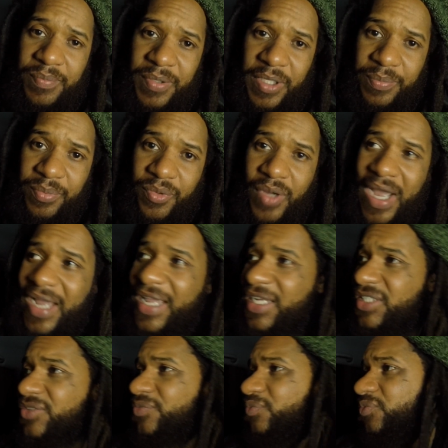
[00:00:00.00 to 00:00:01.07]
people, I
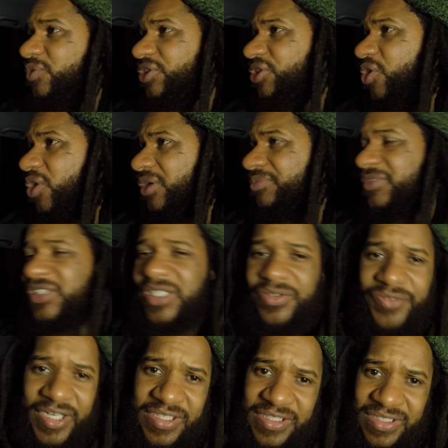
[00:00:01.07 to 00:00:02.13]
guess what you call them,
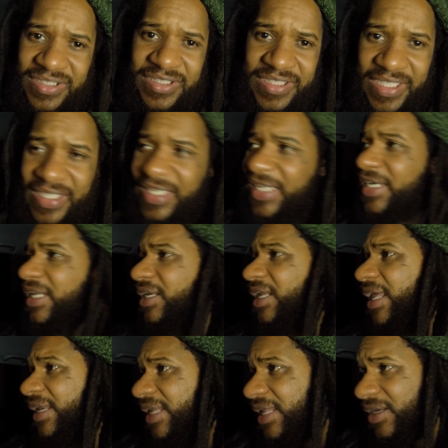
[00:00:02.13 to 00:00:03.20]
Generation Z, and then
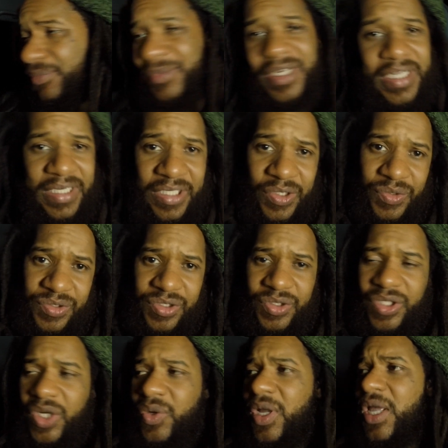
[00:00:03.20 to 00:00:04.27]
the millennials,
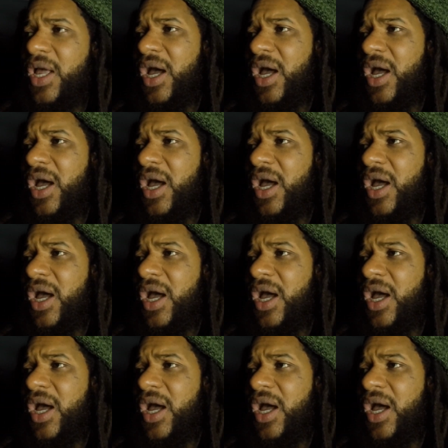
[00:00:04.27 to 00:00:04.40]
you know.